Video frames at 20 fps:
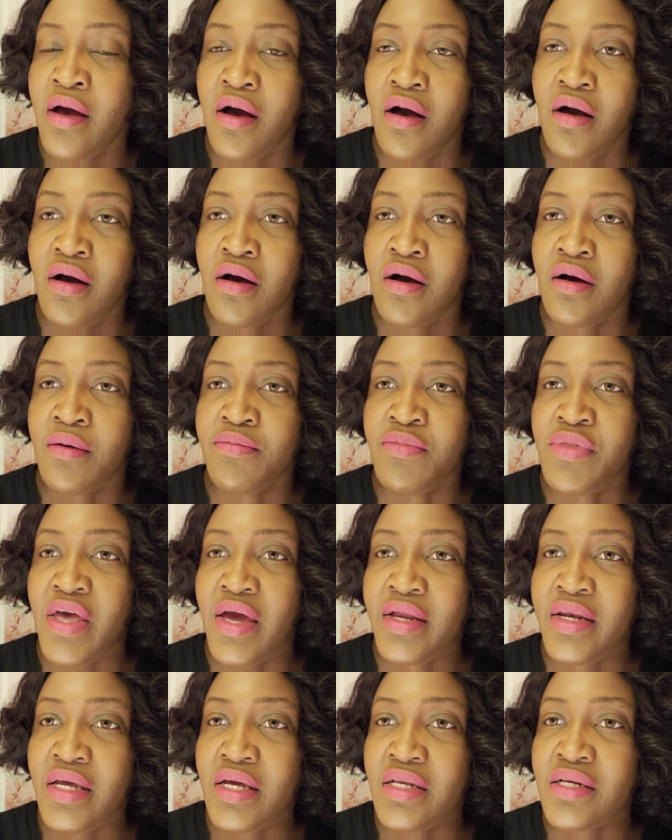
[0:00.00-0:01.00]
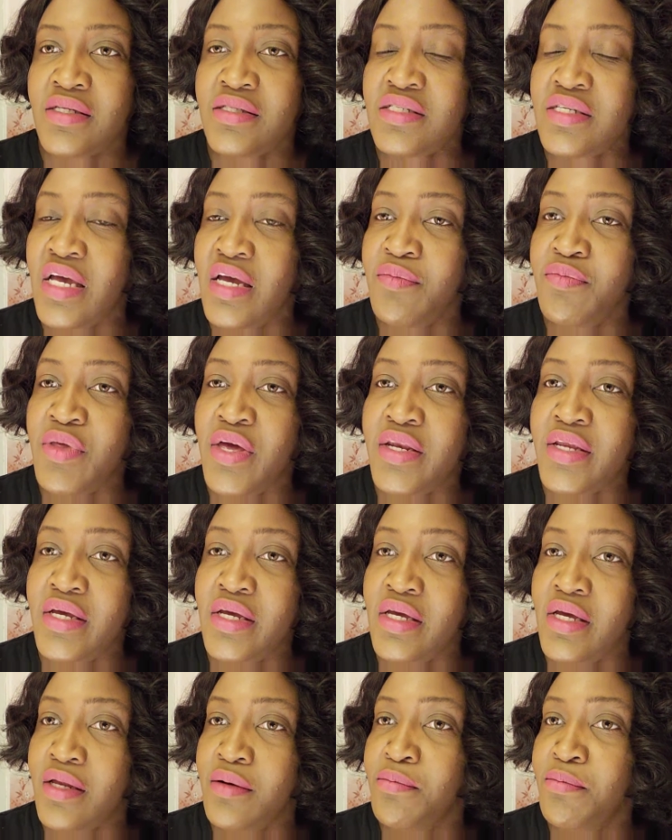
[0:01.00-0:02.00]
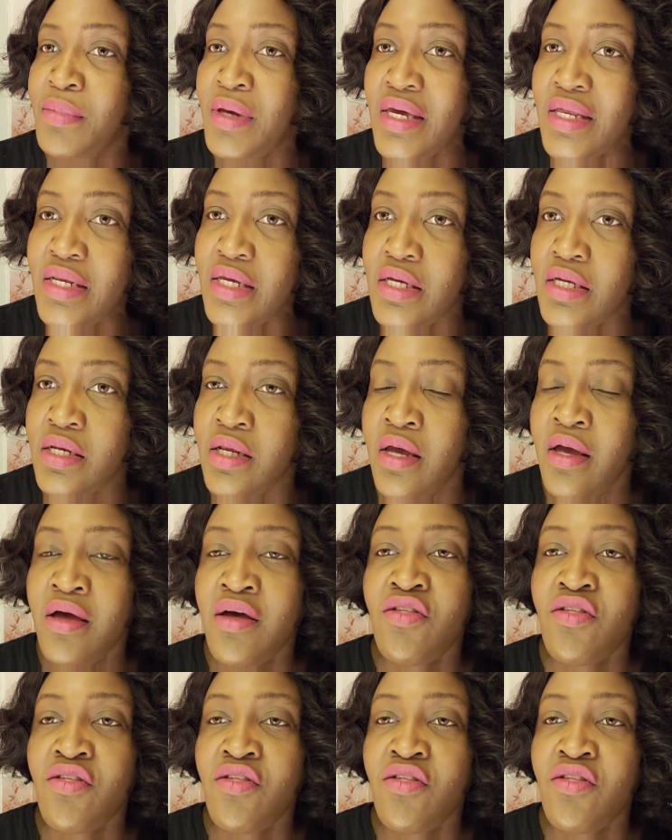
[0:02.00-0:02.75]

that in a tape that he admitted